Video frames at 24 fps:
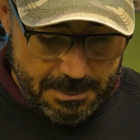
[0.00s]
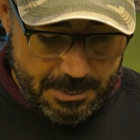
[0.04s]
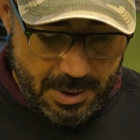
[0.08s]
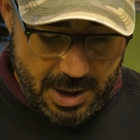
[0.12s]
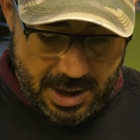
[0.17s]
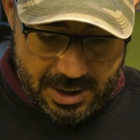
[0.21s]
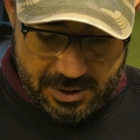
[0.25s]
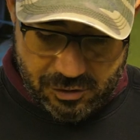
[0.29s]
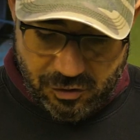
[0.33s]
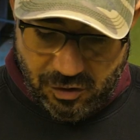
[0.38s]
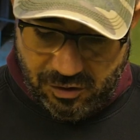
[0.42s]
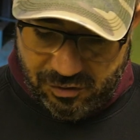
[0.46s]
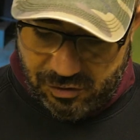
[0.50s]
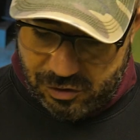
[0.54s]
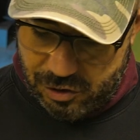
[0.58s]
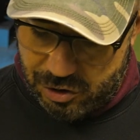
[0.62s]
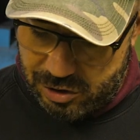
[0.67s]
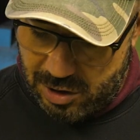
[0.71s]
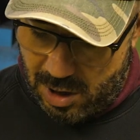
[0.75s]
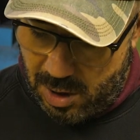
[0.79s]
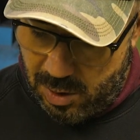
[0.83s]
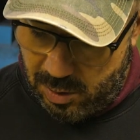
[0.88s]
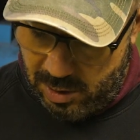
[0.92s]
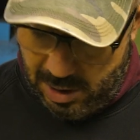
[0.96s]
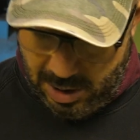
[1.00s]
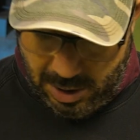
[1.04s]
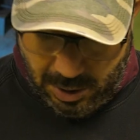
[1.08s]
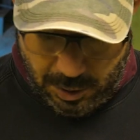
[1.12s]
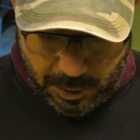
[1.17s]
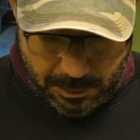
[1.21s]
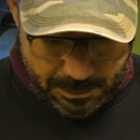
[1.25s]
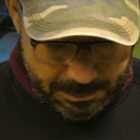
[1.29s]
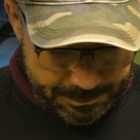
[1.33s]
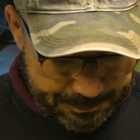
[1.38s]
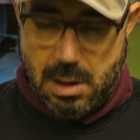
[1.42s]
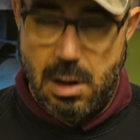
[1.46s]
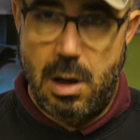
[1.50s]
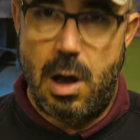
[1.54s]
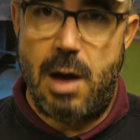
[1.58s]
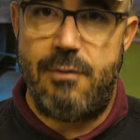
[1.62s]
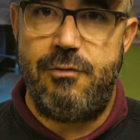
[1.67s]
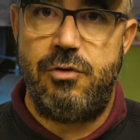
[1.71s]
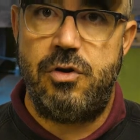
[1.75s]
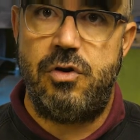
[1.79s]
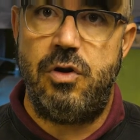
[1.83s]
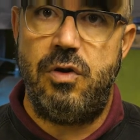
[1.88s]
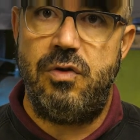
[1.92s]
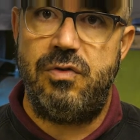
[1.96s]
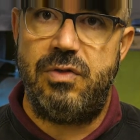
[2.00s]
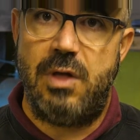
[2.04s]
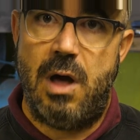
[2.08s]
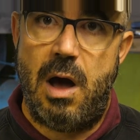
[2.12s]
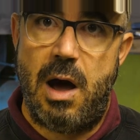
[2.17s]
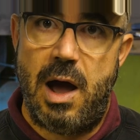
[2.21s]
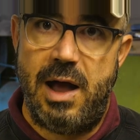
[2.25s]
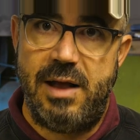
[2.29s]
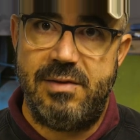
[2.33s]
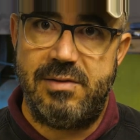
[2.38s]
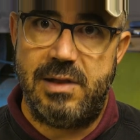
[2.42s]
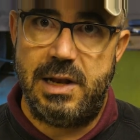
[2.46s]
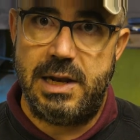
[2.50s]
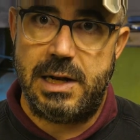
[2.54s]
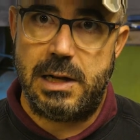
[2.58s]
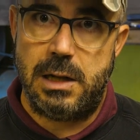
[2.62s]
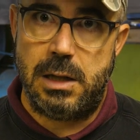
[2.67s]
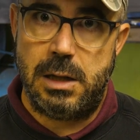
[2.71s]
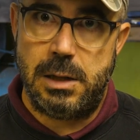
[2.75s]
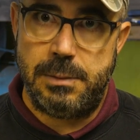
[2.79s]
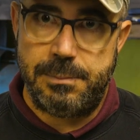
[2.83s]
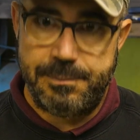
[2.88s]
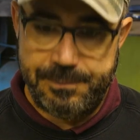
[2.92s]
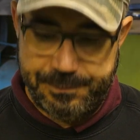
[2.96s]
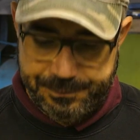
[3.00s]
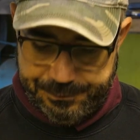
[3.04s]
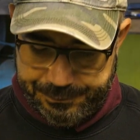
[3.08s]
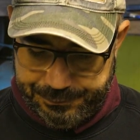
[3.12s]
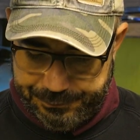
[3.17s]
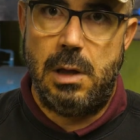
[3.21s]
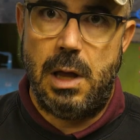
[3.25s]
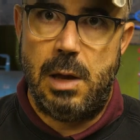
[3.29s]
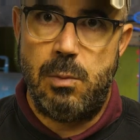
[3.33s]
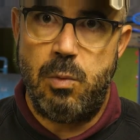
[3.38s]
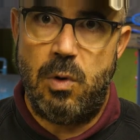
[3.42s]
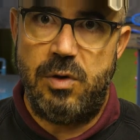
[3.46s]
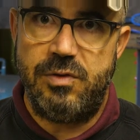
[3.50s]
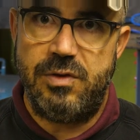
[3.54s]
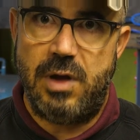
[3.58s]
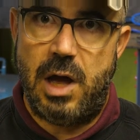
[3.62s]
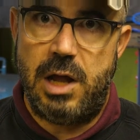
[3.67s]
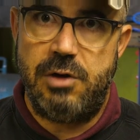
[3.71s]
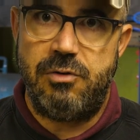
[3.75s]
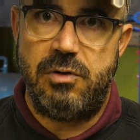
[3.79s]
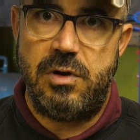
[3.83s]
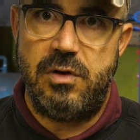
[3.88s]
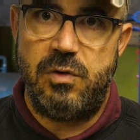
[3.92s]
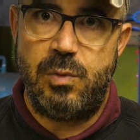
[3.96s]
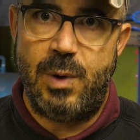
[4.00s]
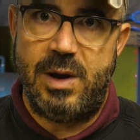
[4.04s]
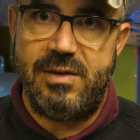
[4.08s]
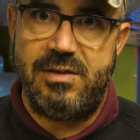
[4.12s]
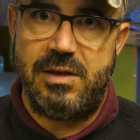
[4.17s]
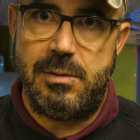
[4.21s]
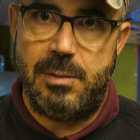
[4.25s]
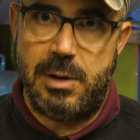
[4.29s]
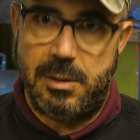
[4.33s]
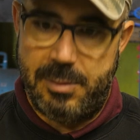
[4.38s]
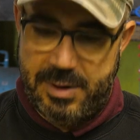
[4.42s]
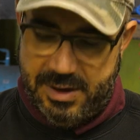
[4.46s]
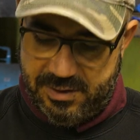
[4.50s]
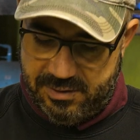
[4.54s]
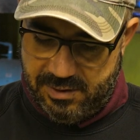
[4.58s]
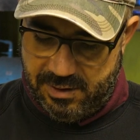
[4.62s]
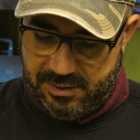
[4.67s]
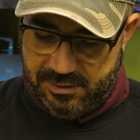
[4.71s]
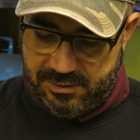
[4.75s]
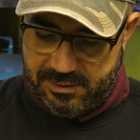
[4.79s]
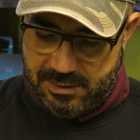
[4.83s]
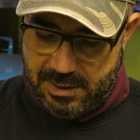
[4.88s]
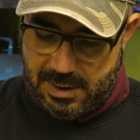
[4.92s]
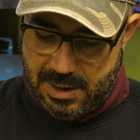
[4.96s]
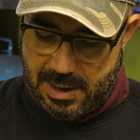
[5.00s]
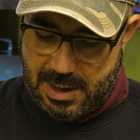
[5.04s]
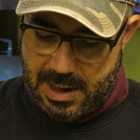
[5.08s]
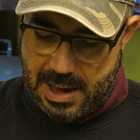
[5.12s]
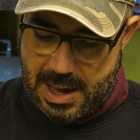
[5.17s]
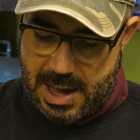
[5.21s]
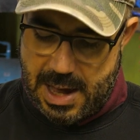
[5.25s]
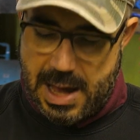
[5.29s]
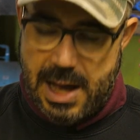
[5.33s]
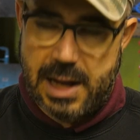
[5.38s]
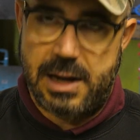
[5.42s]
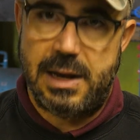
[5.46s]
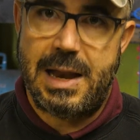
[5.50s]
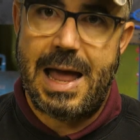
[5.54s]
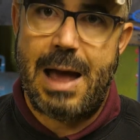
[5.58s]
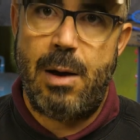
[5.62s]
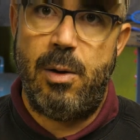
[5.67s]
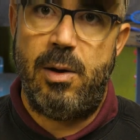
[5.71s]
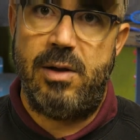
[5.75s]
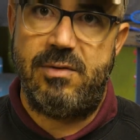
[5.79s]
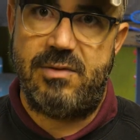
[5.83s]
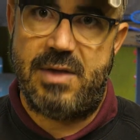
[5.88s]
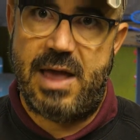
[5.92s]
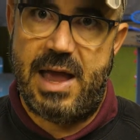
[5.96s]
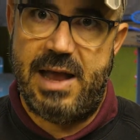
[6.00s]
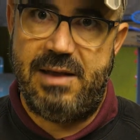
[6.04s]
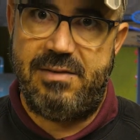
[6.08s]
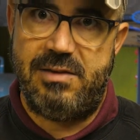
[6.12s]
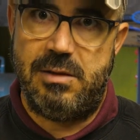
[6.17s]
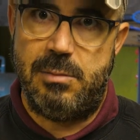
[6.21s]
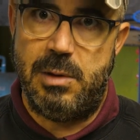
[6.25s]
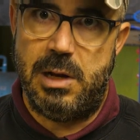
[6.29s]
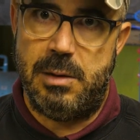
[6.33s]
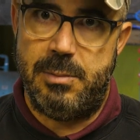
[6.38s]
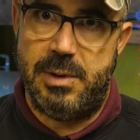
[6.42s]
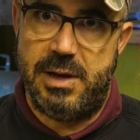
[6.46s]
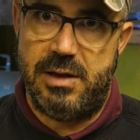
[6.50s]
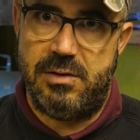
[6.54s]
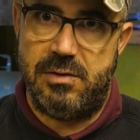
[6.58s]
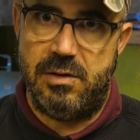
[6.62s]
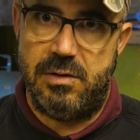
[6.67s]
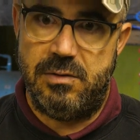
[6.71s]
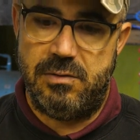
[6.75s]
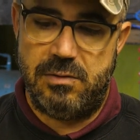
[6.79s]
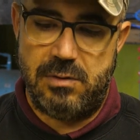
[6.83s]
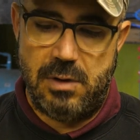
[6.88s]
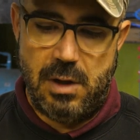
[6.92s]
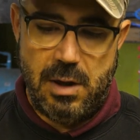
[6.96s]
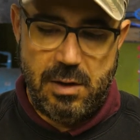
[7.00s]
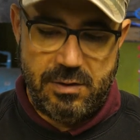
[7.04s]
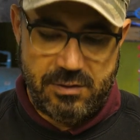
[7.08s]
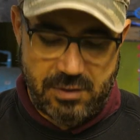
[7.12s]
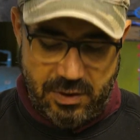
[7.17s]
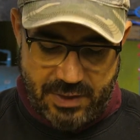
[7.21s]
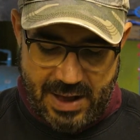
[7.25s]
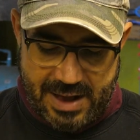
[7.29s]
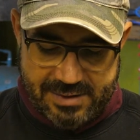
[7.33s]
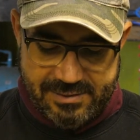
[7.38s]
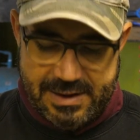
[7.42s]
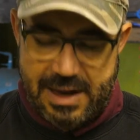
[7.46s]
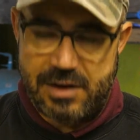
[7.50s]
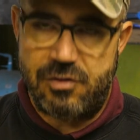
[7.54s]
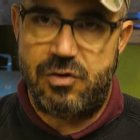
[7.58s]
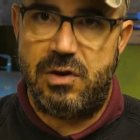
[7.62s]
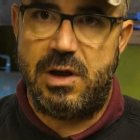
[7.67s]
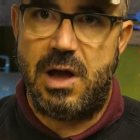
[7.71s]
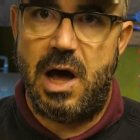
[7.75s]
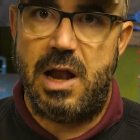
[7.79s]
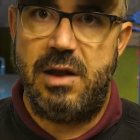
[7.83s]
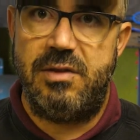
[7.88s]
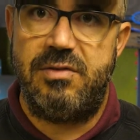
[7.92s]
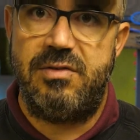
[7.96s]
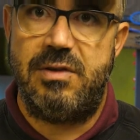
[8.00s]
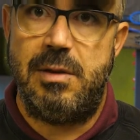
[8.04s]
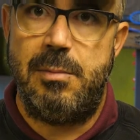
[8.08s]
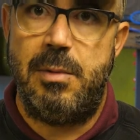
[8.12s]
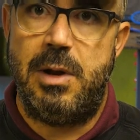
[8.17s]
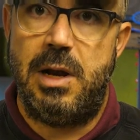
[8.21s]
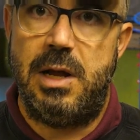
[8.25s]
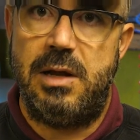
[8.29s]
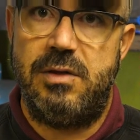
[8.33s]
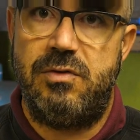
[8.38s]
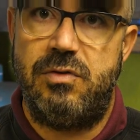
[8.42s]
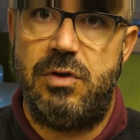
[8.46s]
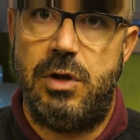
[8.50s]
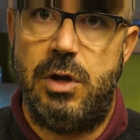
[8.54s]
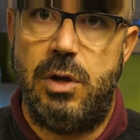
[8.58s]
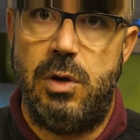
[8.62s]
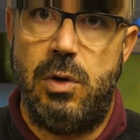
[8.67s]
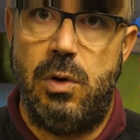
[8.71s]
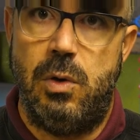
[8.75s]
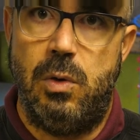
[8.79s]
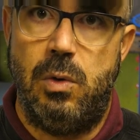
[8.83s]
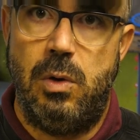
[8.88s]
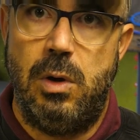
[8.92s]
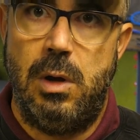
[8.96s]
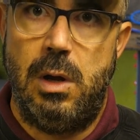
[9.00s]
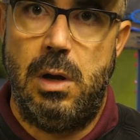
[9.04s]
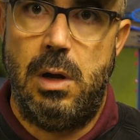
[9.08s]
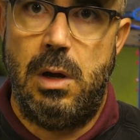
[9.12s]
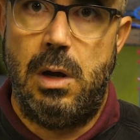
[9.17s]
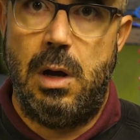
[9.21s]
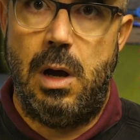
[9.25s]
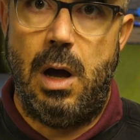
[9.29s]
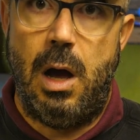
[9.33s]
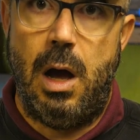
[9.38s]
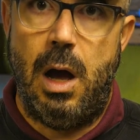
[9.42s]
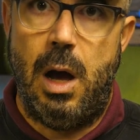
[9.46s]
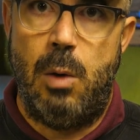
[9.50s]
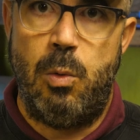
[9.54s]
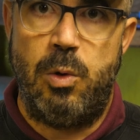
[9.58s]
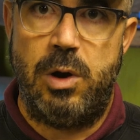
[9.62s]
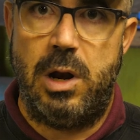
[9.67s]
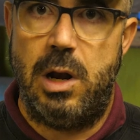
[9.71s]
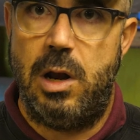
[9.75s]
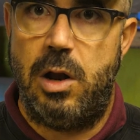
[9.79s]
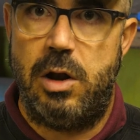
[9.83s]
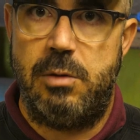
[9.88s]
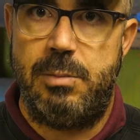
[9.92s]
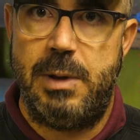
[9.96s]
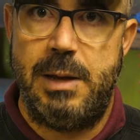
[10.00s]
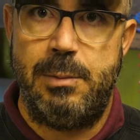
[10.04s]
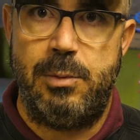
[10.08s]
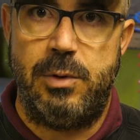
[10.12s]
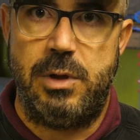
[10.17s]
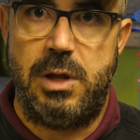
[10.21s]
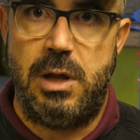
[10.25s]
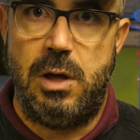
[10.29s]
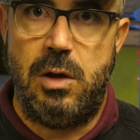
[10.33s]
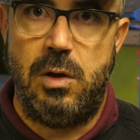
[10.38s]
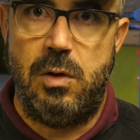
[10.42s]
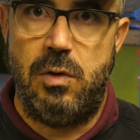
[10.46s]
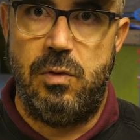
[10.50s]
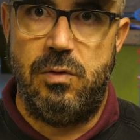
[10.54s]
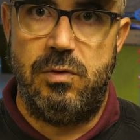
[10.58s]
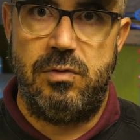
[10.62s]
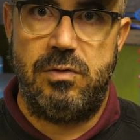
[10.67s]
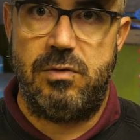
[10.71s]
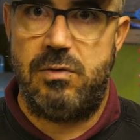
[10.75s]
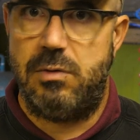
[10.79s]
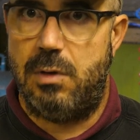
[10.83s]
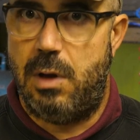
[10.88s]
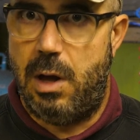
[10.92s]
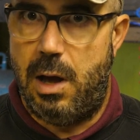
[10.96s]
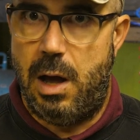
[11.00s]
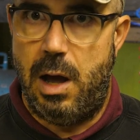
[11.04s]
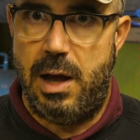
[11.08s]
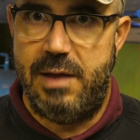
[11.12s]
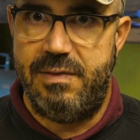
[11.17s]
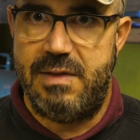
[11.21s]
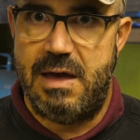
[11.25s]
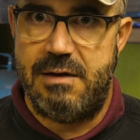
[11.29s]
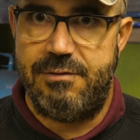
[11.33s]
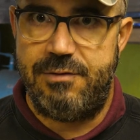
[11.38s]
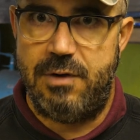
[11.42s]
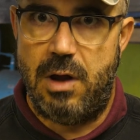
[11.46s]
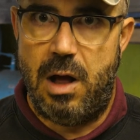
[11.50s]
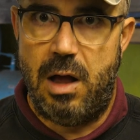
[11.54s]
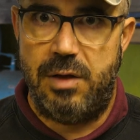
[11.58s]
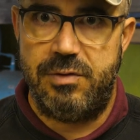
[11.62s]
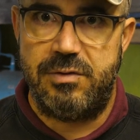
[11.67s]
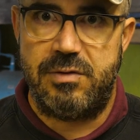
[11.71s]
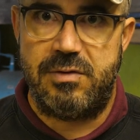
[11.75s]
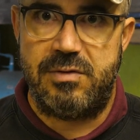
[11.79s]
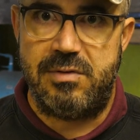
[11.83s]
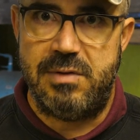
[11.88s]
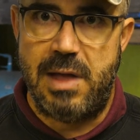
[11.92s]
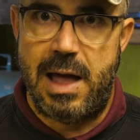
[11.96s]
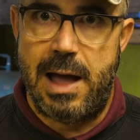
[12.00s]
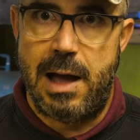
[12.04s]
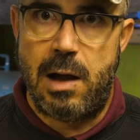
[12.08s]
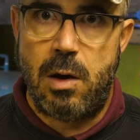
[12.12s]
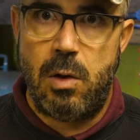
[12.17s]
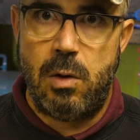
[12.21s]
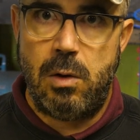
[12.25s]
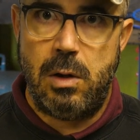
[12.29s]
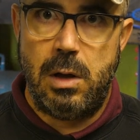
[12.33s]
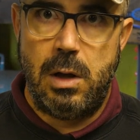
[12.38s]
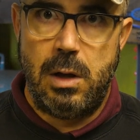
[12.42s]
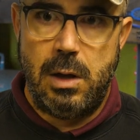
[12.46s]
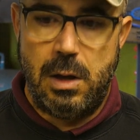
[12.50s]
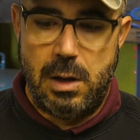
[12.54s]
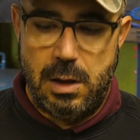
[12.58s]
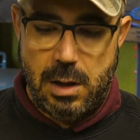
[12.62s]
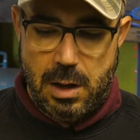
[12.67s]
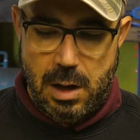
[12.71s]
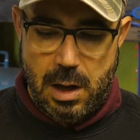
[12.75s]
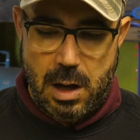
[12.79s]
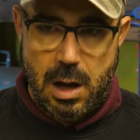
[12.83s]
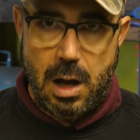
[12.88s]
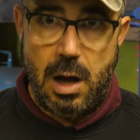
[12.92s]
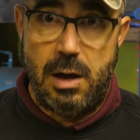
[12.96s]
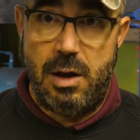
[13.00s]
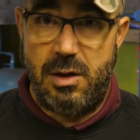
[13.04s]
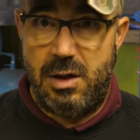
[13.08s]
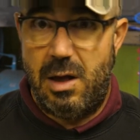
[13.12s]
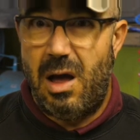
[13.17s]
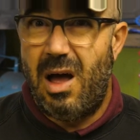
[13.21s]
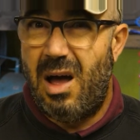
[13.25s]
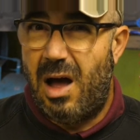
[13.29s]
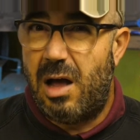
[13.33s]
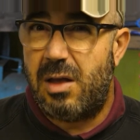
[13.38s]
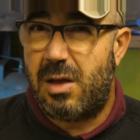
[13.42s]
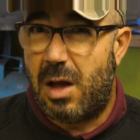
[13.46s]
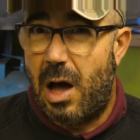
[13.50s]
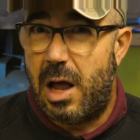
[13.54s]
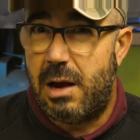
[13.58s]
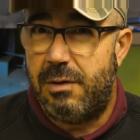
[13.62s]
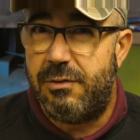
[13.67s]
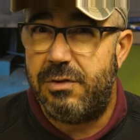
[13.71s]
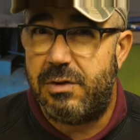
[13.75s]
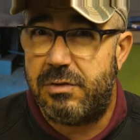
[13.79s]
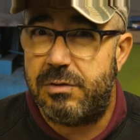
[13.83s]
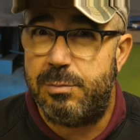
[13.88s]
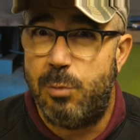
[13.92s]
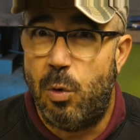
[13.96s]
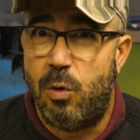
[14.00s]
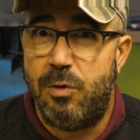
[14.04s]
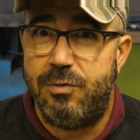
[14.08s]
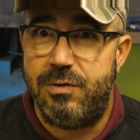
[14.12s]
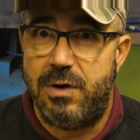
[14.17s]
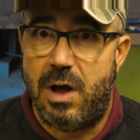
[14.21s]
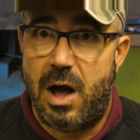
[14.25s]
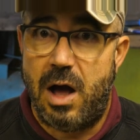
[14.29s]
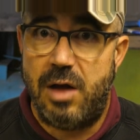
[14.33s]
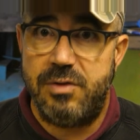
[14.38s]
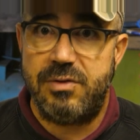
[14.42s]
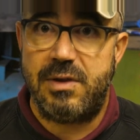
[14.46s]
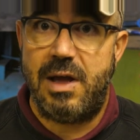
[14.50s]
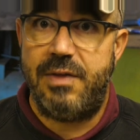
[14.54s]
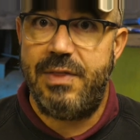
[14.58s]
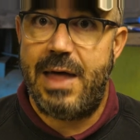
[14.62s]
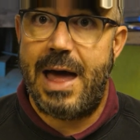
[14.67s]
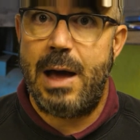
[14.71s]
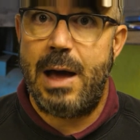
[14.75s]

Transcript: But just to show you, I've reduced the height a little. It was 120 millimeters and now it's 80 millimeters. So that's actually kind of similar to what a lot of people use in their flasks now, a kind of small flask. And